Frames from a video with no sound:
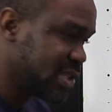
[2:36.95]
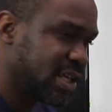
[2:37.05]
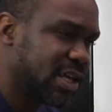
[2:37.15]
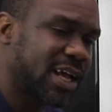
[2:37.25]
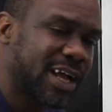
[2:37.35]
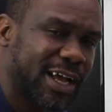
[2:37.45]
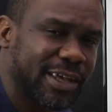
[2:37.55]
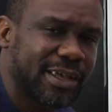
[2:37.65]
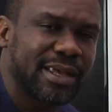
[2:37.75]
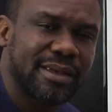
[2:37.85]
and say,
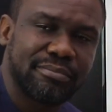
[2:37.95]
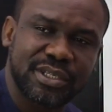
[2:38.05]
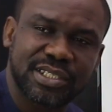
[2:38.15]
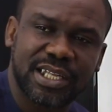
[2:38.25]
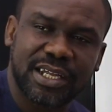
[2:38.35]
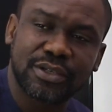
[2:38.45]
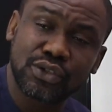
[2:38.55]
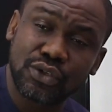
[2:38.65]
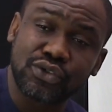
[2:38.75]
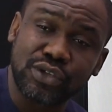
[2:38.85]
hi, Mr.
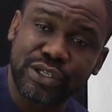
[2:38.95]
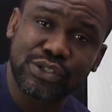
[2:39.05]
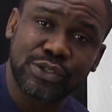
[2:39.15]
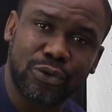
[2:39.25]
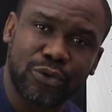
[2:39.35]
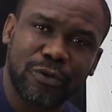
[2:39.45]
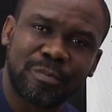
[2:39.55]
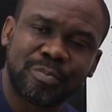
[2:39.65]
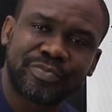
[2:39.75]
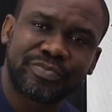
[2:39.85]
So and so.
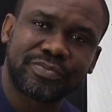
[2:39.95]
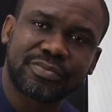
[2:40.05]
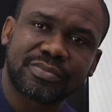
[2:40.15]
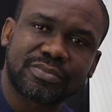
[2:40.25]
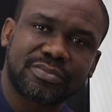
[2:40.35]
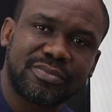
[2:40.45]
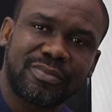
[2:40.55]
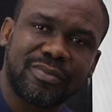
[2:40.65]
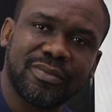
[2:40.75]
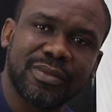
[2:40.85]

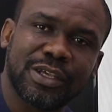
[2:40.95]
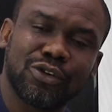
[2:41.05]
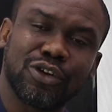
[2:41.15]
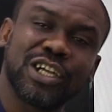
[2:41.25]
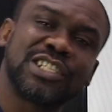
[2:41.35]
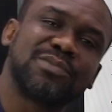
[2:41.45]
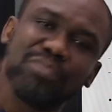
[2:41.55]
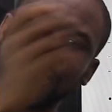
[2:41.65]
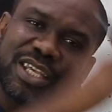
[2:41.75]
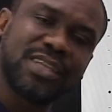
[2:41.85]

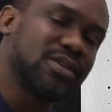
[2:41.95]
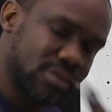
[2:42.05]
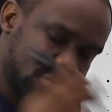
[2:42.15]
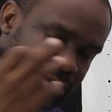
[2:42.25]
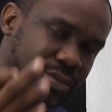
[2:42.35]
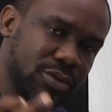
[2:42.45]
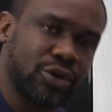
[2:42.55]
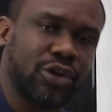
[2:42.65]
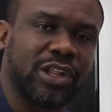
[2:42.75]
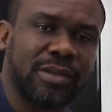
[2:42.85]
It's me,
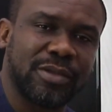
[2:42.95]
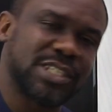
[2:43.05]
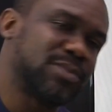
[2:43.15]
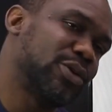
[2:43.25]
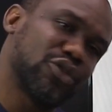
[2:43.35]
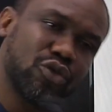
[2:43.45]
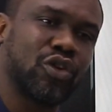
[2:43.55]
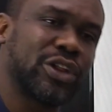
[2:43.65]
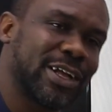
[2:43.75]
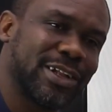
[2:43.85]
your name, it's me,
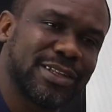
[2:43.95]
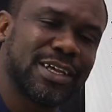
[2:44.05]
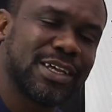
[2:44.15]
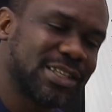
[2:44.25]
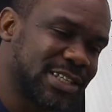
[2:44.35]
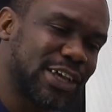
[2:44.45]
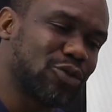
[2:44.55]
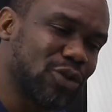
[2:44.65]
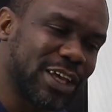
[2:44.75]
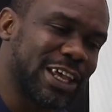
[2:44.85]
Ronald.
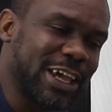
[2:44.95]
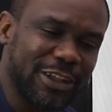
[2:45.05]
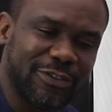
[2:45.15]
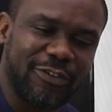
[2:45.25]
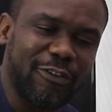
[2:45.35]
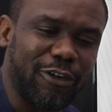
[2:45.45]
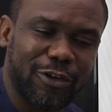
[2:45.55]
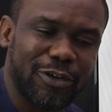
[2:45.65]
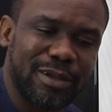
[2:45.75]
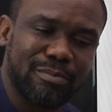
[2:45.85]
Thank you again
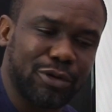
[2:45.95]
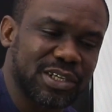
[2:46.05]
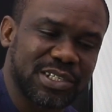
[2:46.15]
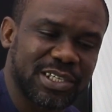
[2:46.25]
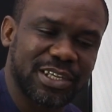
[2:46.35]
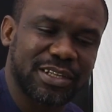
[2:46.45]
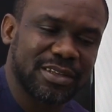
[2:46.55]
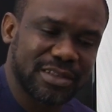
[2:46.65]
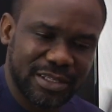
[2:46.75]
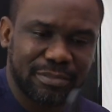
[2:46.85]
for
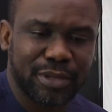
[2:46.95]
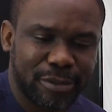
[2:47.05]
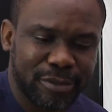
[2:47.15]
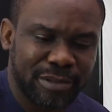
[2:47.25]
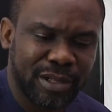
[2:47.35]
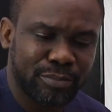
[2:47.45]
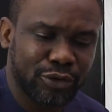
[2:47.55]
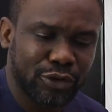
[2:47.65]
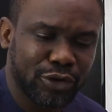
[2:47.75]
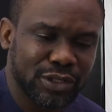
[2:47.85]
purchasing the blah blah
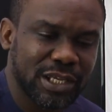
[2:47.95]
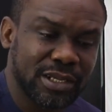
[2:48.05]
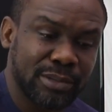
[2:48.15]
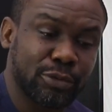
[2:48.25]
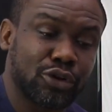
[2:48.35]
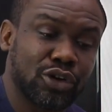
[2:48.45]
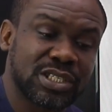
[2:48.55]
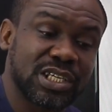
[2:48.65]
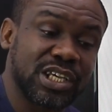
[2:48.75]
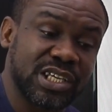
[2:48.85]
product. The
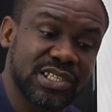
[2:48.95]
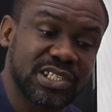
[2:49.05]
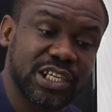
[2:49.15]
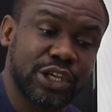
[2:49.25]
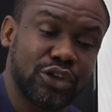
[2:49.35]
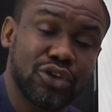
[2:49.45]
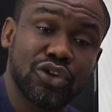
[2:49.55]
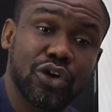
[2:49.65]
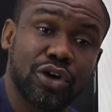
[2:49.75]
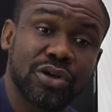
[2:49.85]
product is in
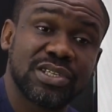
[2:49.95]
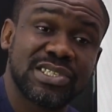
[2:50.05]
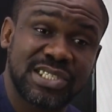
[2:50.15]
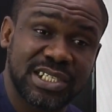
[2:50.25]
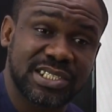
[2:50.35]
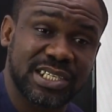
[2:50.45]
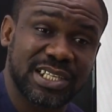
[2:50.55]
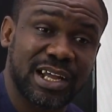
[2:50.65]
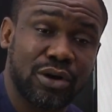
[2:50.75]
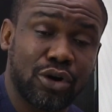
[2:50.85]
your city
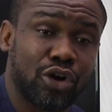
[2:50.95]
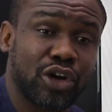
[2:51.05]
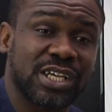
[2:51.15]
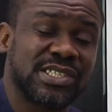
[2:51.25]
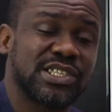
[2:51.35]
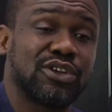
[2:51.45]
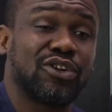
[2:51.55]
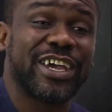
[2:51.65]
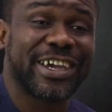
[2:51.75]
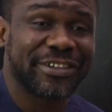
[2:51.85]
now, or it's in
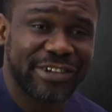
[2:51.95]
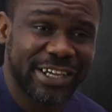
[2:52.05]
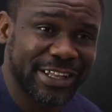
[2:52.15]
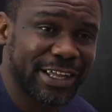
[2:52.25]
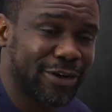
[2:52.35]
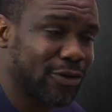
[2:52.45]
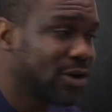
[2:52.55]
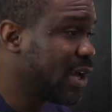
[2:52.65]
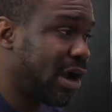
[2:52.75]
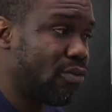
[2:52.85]
your area now,
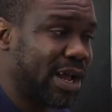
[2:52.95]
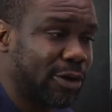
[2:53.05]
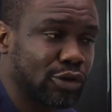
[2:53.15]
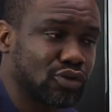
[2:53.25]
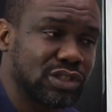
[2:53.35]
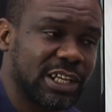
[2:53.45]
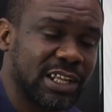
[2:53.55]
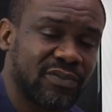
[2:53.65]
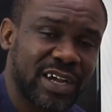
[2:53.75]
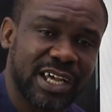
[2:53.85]
and we are going to
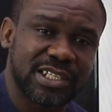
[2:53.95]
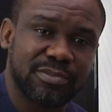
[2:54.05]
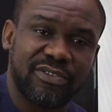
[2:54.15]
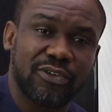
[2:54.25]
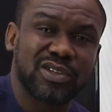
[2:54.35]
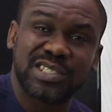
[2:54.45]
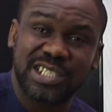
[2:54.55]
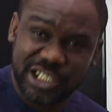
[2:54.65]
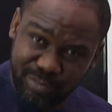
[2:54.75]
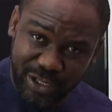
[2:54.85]
deliver it before
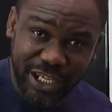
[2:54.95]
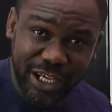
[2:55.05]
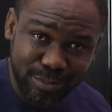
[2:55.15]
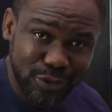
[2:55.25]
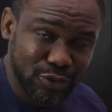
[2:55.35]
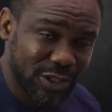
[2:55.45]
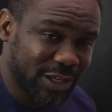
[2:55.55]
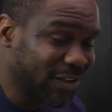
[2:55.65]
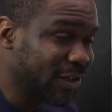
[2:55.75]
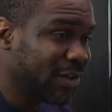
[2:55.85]
6 p.m.
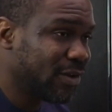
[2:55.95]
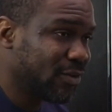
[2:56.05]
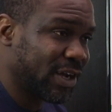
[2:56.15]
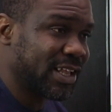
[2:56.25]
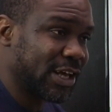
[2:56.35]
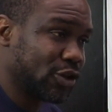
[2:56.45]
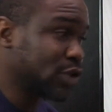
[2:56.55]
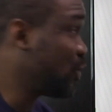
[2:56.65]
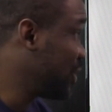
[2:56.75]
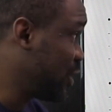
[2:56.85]
today, right? I
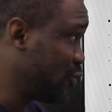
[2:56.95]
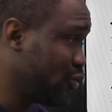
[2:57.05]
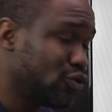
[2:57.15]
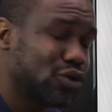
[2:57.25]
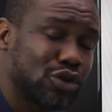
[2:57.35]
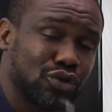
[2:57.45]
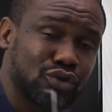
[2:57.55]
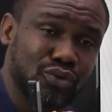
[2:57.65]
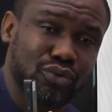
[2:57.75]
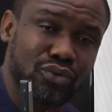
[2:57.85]
just wanted
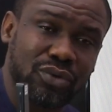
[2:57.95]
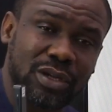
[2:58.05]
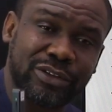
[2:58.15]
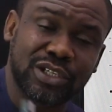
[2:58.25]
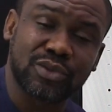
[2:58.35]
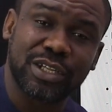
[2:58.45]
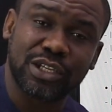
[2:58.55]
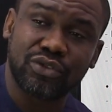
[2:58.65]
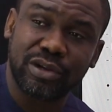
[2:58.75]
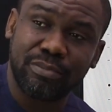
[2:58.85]

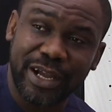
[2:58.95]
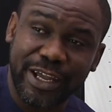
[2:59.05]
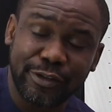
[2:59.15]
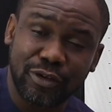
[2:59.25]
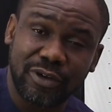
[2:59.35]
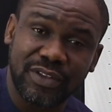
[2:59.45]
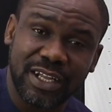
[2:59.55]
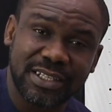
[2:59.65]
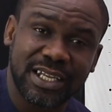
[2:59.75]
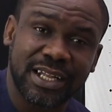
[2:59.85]
to remind you of
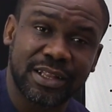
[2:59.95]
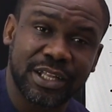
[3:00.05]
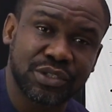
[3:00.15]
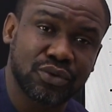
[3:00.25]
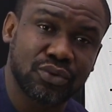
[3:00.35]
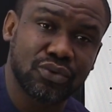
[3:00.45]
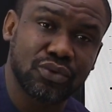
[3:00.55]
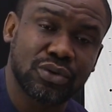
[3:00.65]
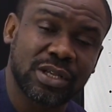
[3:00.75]
that and let you